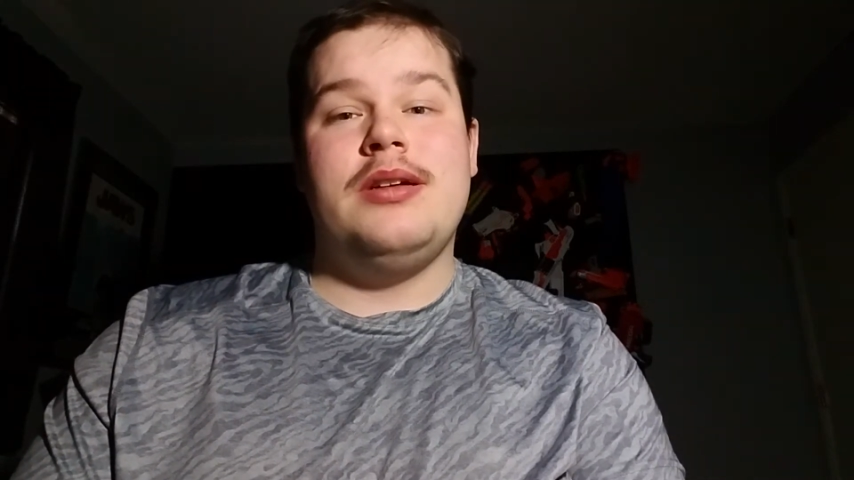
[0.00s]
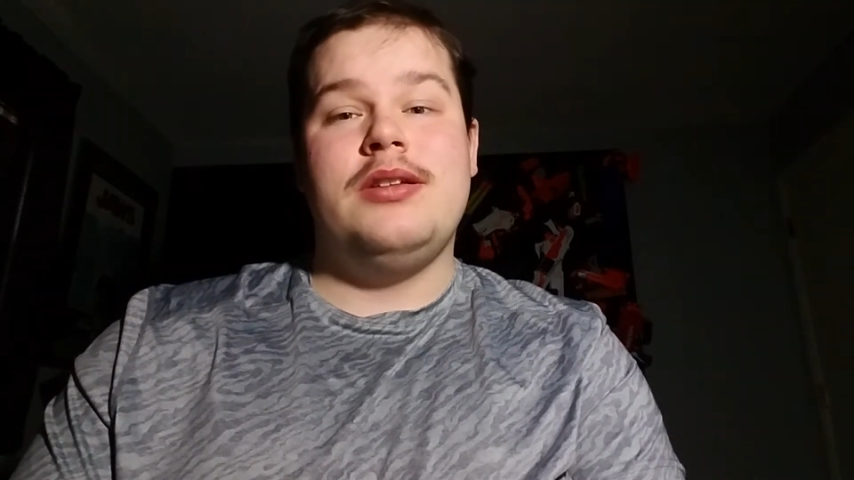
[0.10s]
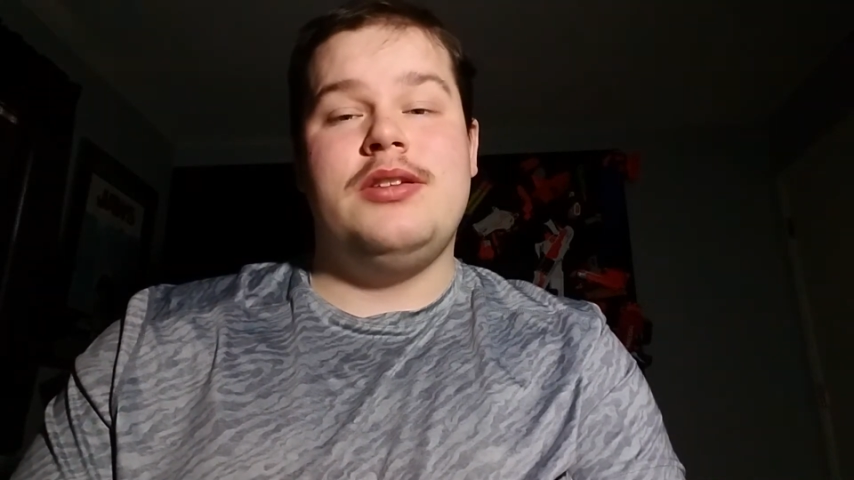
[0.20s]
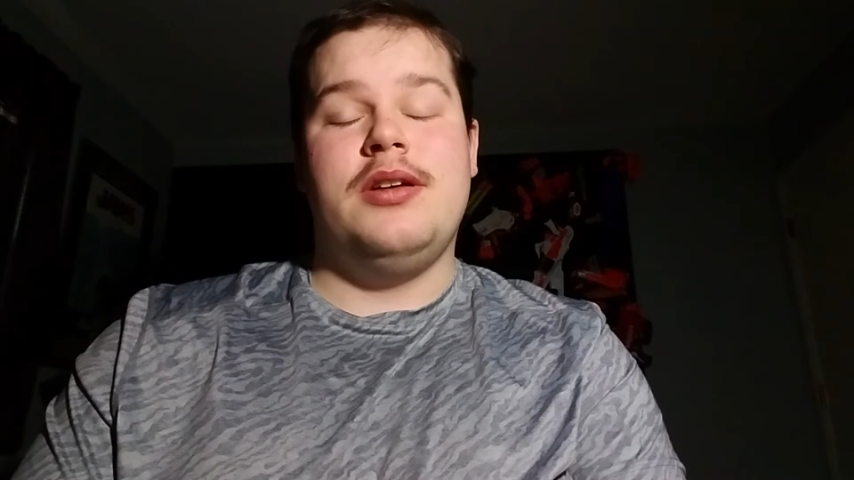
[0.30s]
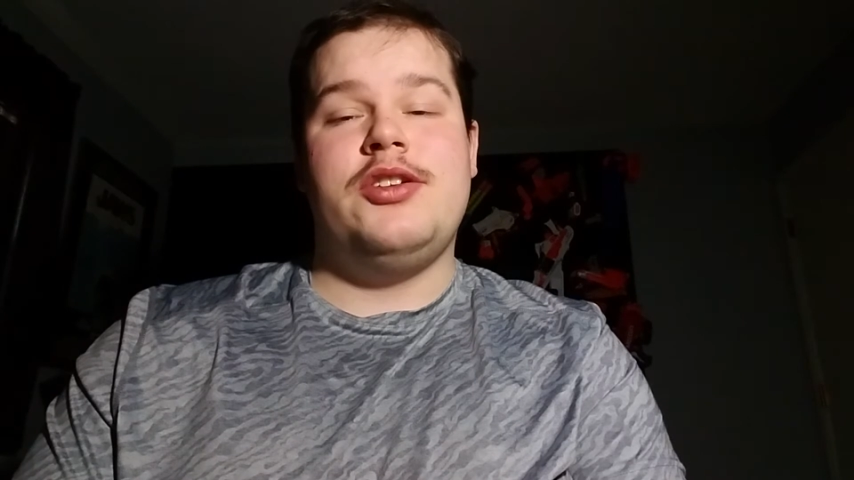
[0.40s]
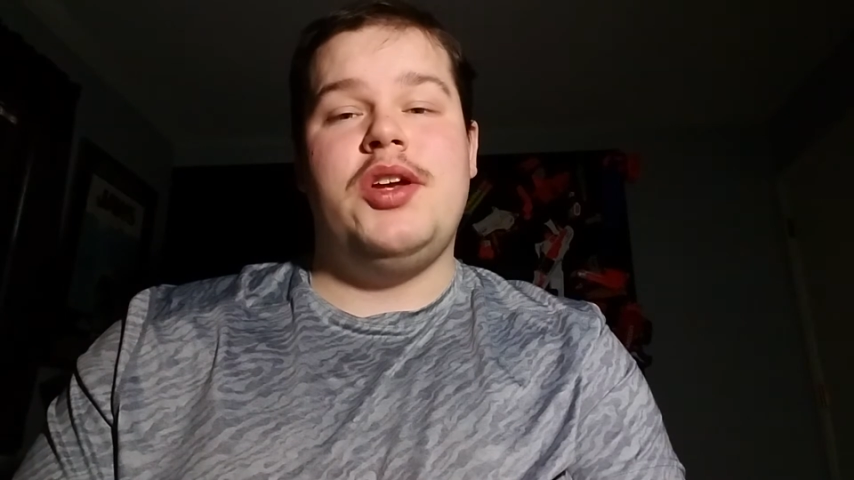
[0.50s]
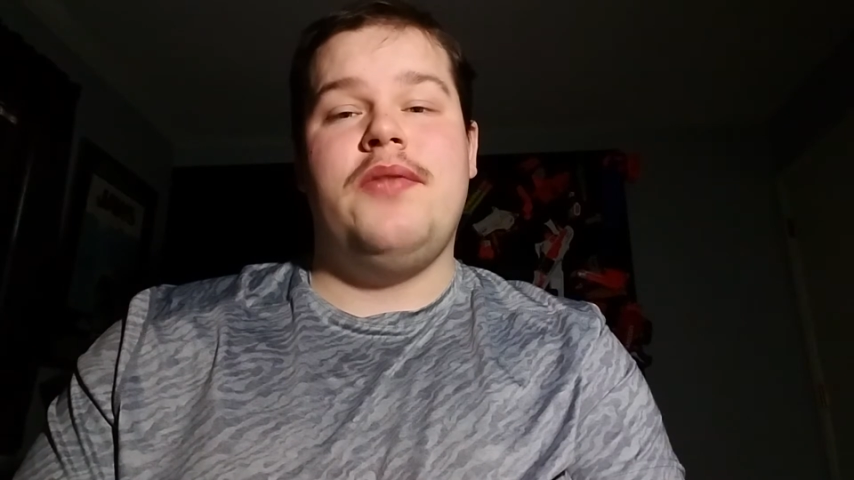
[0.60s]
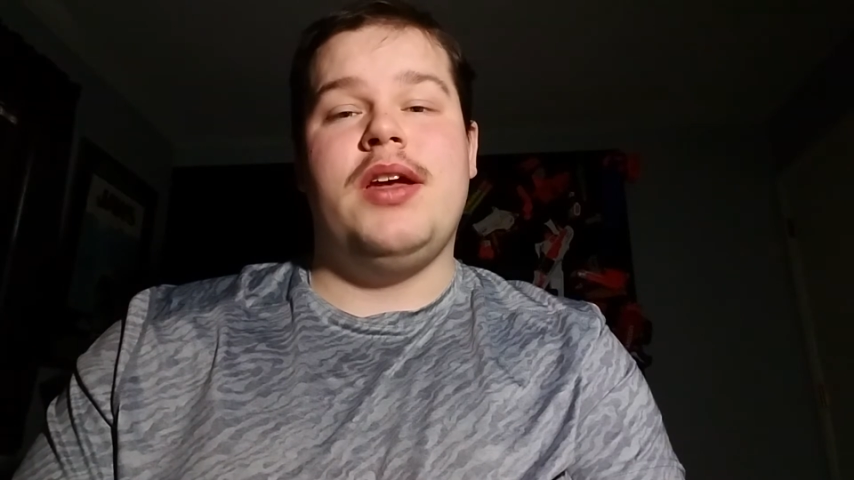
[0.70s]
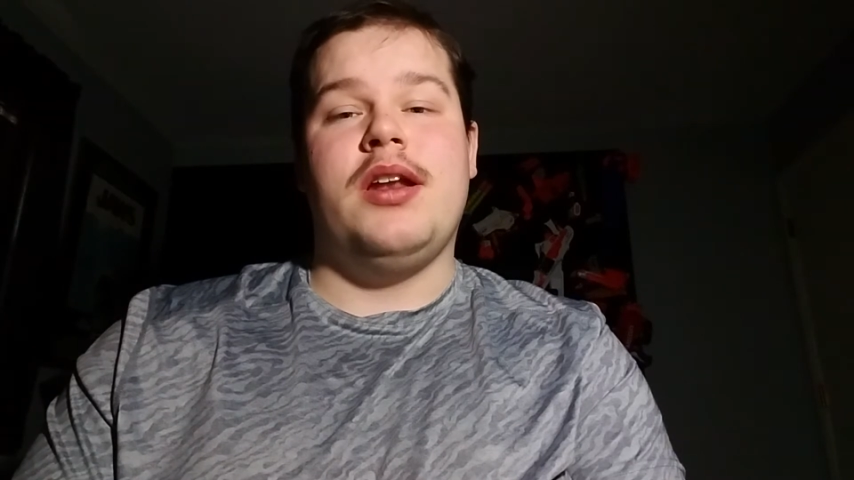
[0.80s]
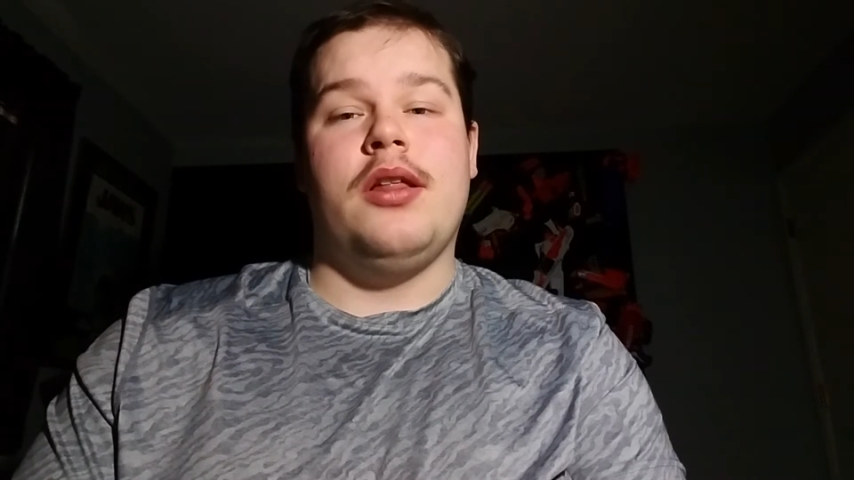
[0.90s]
to
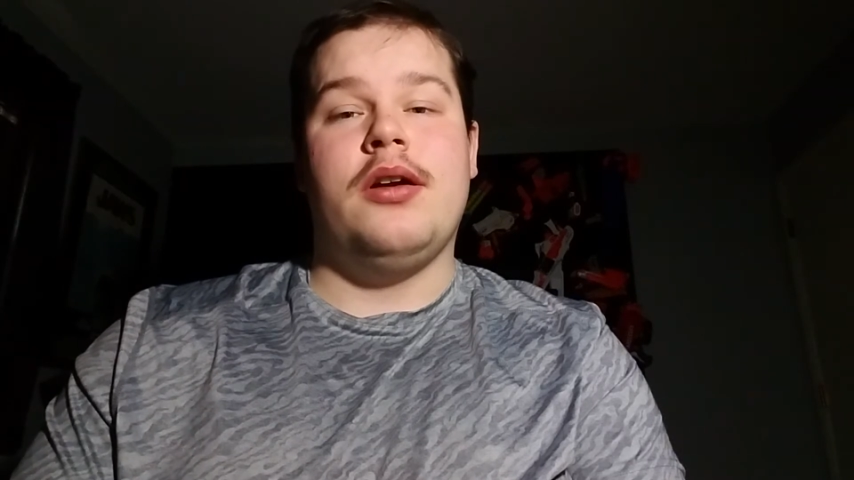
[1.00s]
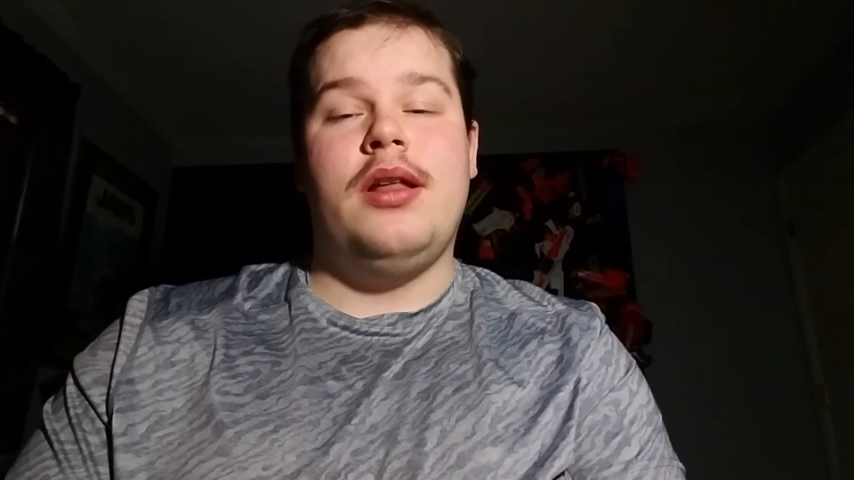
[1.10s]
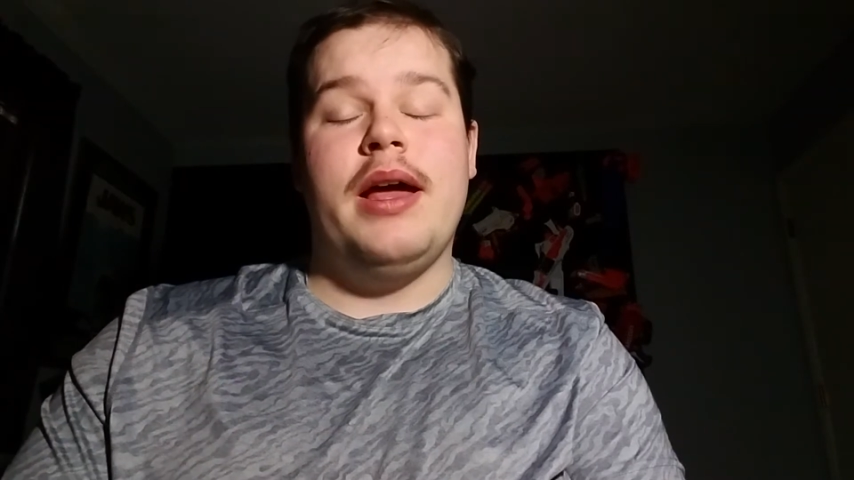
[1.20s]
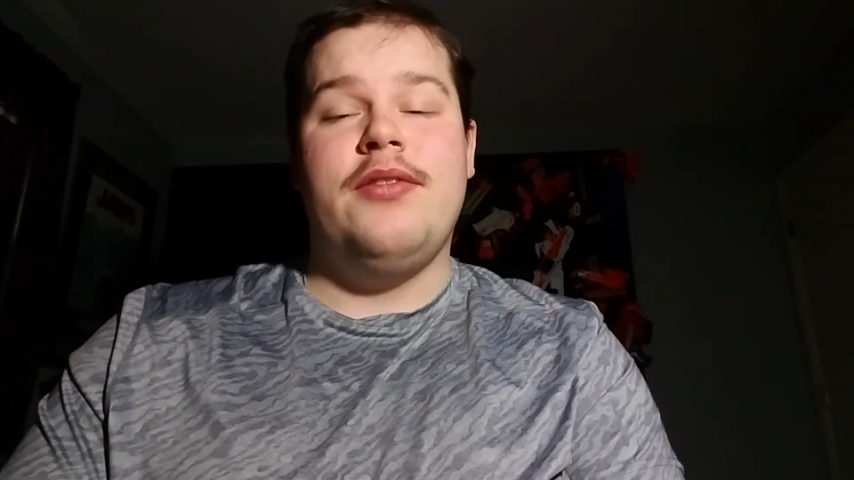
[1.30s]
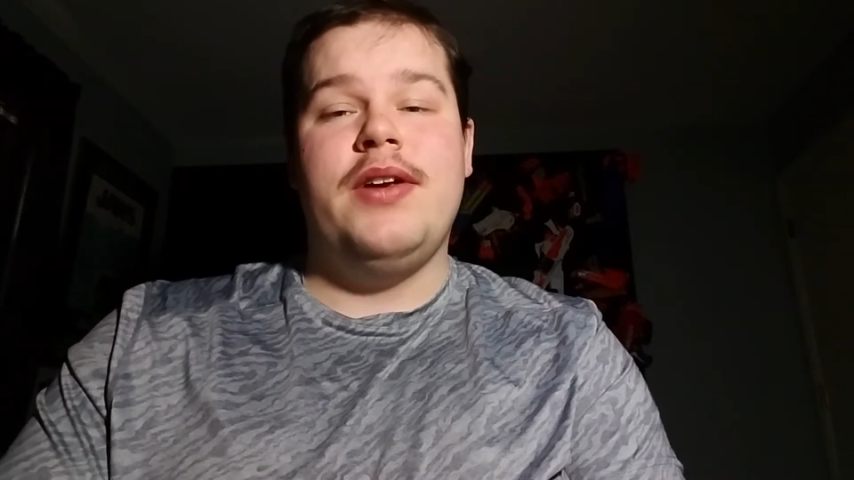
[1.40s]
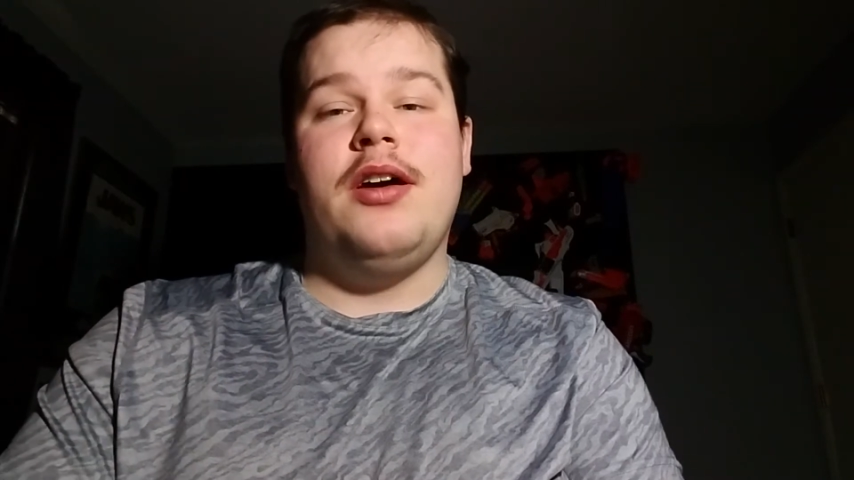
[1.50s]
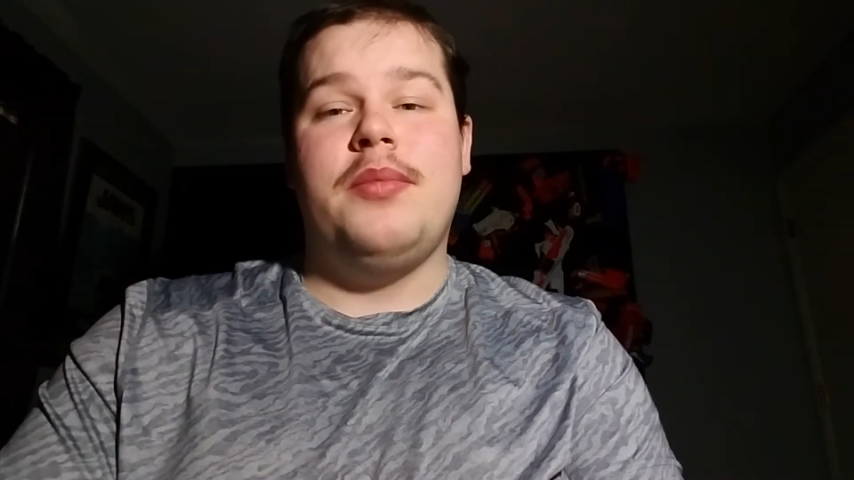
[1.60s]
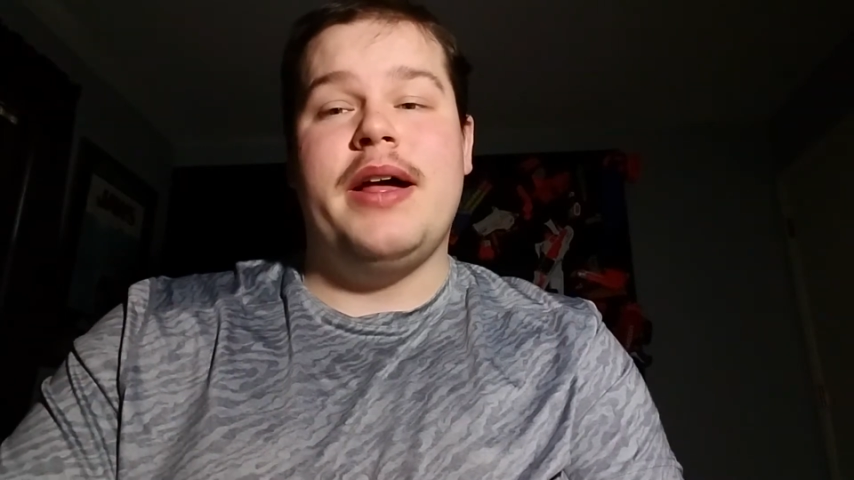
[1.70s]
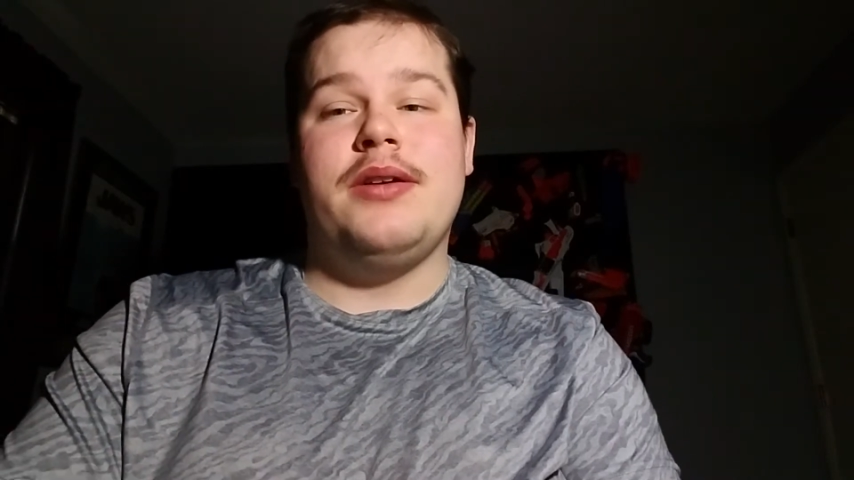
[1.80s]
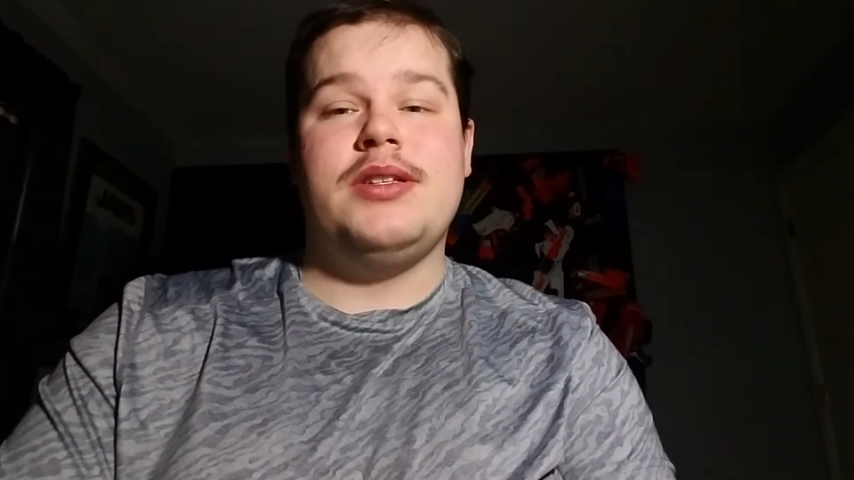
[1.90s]
achieving another liked video
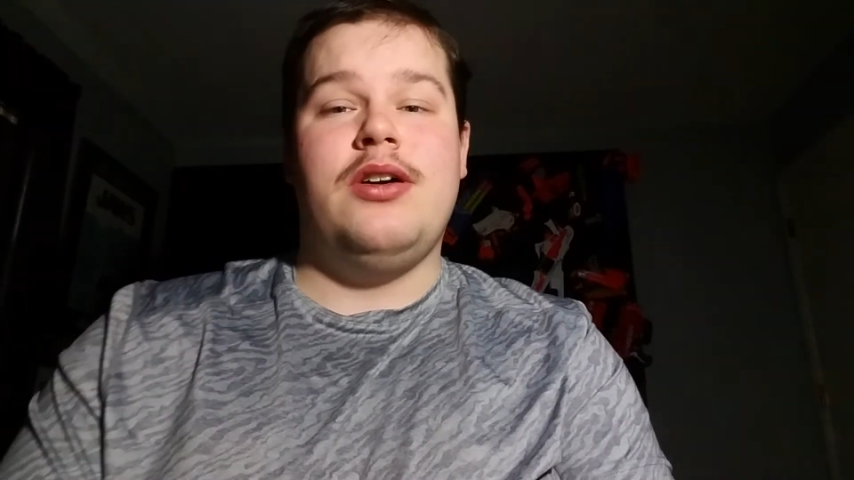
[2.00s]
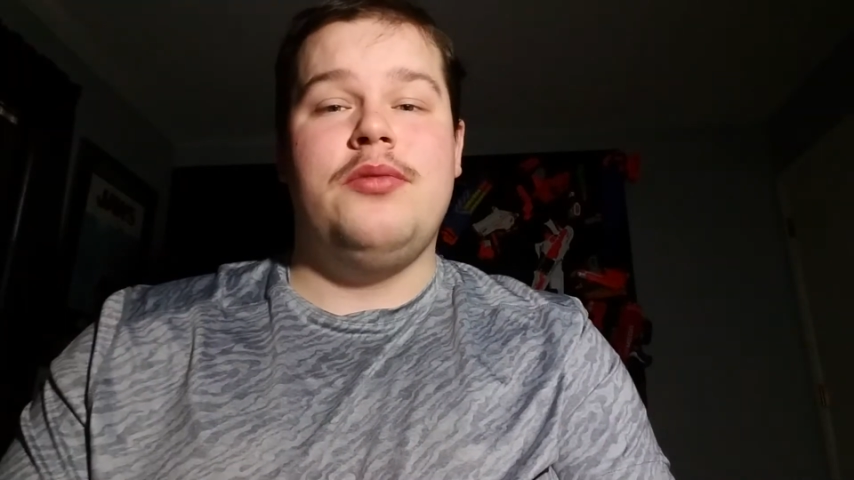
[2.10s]
milestone,